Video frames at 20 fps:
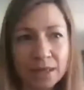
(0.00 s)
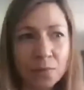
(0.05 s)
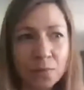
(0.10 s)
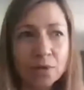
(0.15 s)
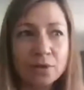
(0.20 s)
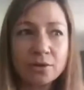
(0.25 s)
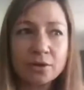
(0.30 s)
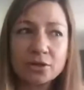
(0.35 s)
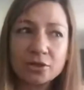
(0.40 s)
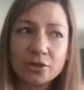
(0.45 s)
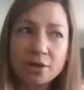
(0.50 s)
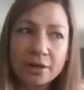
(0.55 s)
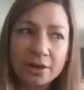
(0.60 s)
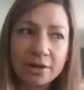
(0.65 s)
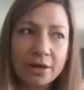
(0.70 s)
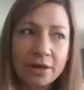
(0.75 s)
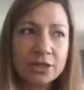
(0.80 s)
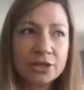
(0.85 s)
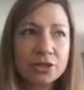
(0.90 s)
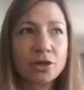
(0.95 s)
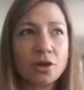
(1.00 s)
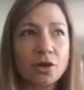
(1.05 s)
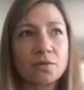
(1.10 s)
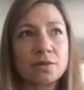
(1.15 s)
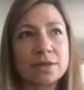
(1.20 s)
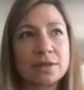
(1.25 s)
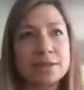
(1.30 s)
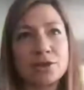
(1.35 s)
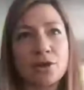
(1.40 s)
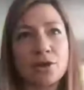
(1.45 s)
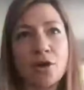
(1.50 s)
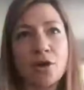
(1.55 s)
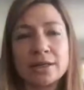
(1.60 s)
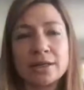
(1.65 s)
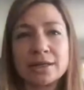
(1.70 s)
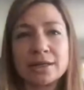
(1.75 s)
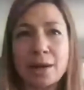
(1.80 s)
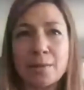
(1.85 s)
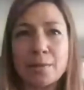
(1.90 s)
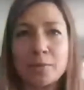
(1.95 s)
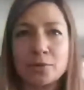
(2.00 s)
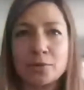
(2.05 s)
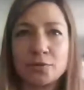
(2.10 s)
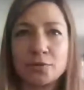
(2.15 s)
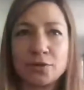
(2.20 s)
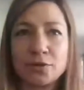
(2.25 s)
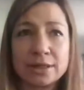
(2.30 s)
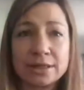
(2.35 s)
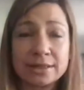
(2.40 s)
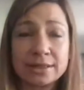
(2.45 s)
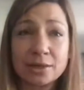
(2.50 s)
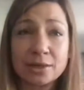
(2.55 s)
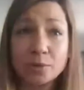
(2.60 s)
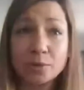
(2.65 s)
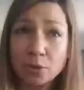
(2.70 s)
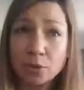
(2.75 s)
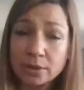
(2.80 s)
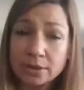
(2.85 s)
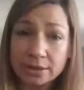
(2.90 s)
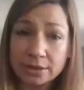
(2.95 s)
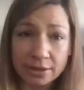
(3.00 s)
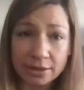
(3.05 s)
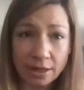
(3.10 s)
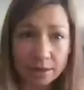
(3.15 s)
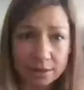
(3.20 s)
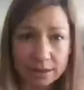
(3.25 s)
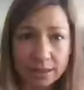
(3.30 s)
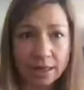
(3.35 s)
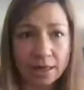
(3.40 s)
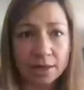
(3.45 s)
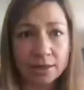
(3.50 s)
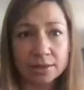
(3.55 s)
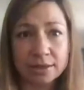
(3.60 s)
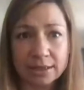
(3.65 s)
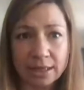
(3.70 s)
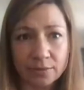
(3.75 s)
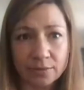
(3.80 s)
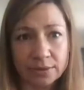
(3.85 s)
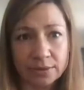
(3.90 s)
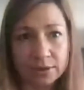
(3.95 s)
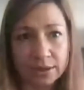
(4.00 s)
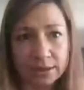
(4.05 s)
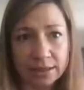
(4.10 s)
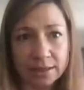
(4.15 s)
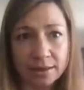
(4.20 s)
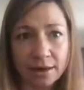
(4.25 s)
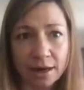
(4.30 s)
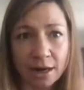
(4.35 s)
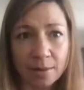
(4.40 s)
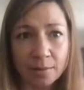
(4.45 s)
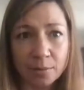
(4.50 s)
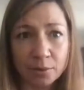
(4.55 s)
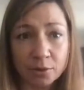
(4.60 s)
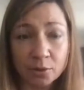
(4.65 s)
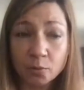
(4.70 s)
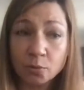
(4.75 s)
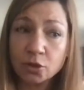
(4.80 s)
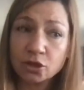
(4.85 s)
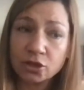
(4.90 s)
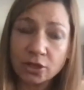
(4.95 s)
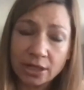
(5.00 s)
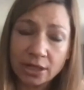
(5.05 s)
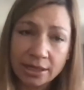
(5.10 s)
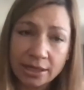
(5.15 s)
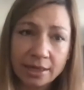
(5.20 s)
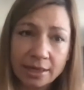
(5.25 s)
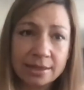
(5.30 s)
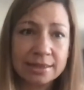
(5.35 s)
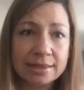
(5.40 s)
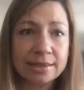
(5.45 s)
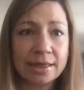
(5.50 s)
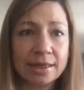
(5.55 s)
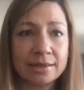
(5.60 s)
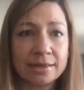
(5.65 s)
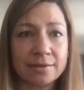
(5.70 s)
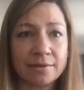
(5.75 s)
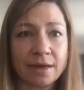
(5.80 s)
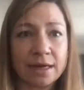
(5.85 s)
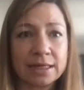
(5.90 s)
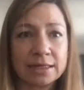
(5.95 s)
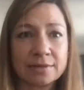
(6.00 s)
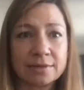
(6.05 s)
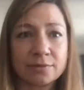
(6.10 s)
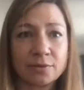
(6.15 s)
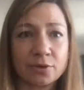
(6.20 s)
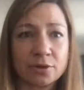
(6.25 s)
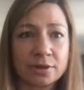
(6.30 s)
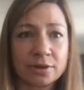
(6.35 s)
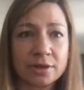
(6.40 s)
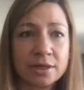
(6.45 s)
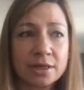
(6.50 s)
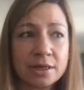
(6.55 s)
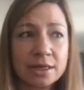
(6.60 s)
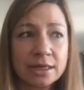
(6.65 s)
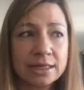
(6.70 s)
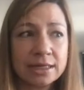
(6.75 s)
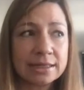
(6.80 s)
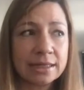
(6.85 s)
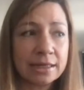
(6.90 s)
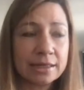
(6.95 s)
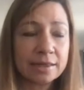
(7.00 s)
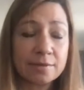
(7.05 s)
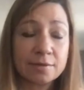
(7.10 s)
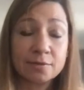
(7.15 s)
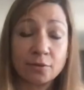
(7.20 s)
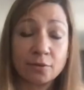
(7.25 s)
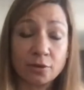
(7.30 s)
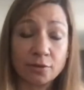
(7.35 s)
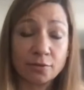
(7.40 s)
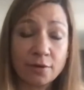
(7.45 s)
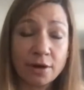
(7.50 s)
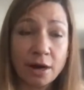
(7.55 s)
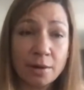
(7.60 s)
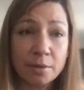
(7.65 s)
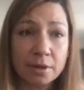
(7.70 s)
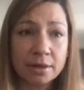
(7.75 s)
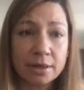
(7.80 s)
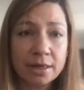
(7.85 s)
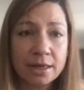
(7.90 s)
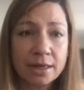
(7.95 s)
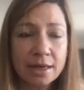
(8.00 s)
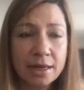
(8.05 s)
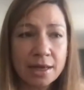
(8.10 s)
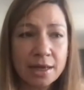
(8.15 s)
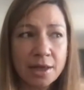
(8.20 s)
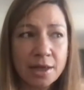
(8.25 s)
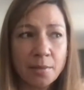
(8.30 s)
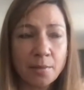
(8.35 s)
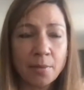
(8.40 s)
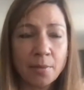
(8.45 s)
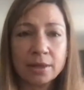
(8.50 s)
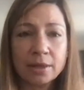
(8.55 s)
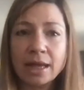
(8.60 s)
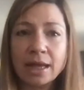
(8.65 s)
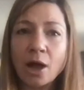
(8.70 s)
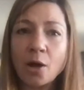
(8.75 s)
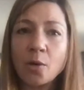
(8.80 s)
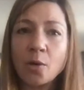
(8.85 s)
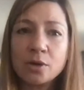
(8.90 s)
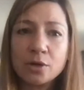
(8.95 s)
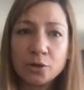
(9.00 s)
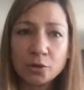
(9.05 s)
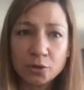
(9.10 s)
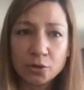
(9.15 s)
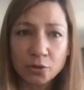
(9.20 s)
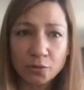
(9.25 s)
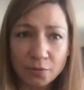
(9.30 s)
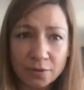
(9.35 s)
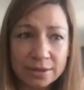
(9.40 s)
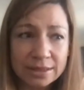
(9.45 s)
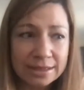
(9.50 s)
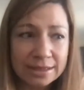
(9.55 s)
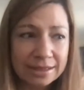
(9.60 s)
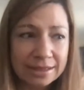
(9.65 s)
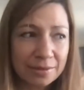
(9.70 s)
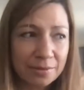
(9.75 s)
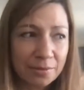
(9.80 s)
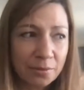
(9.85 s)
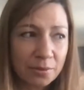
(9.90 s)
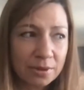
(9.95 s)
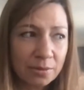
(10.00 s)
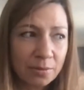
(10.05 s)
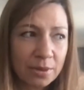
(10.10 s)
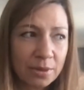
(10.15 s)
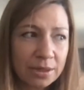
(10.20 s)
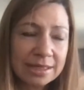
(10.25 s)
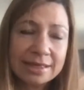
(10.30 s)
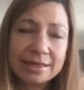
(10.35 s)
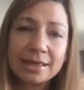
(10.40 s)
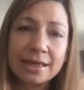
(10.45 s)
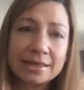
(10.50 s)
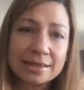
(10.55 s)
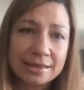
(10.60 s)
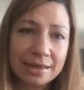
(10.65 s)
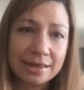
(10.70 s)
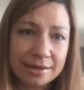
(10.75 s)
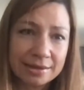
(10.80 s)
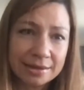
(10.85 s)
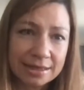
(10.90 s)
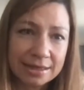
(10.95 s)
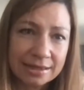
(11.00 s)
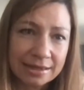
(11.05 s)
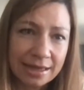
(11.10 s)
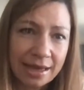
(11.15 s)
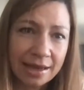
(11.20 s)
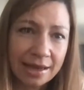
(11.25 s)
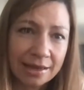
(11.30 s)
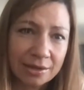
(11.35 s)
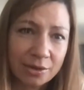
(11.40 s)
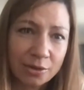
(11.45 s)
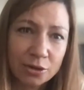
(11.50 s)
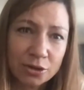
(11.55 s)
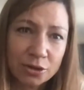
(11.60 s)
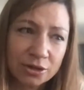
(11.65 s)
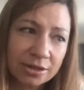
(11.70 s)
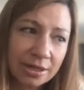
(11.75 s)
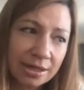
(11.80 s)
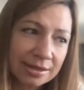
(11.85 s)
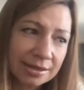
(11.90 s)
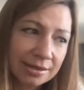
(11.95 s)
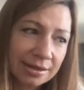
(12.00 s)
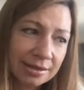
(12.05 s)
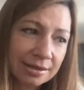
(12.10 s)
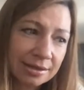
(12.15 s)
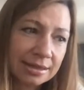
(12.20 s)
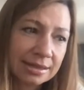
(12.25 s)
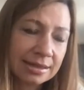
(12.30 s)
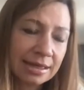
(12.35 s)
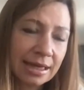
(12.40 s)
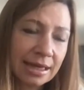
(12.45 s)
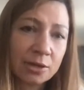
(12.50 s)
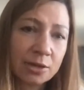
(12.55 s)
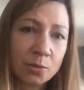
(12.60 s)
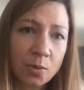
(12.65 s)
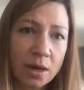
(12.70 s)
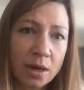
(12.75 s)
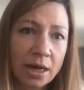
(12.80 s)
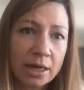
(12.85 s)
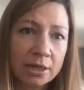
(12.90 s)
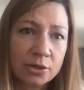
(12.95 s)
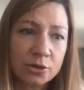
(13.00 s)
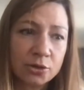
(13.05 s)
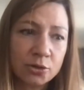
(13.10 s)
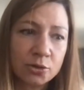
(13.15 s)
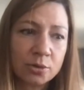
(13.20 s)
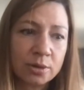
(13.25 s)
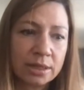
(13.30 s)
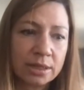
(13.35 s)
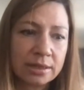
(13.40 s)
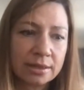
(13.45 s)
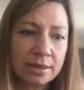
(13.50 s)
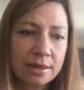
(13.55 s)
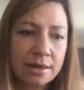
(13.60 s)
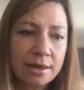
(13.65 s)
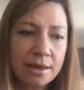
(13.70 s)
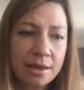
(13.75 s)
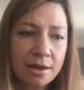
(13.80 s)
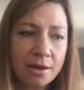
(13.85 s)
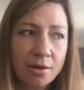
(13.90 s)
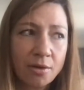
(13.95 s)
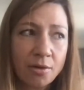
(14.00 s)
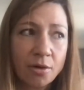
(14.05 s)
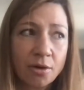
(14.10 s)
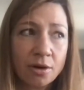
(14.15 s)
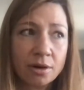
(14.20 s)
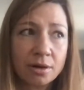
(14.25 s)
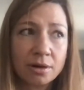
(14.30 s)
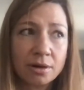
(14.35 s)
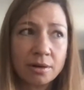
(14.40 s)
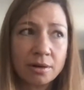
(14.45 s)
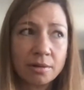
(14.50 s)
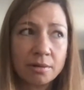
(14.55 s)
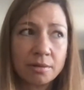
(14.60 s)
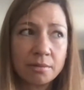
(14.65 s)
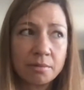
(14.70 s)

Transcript: With regeneration of the soil in a couple of years, we will start sequestrating carbon, which can get incentivized for the incentives for the farmer. But how will you convince him when he doesn't understand or she doesn't understand why to do it, or